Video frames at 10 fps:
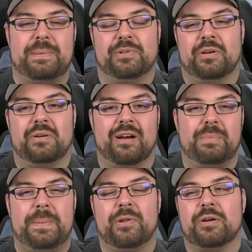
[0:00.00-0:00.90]
People
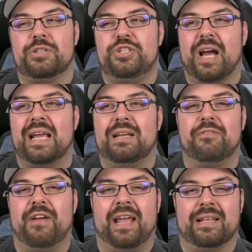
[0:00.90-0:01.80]
aren't
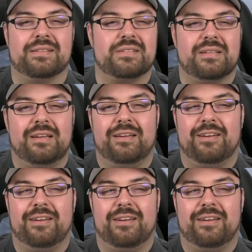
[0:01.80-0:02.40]
giant fans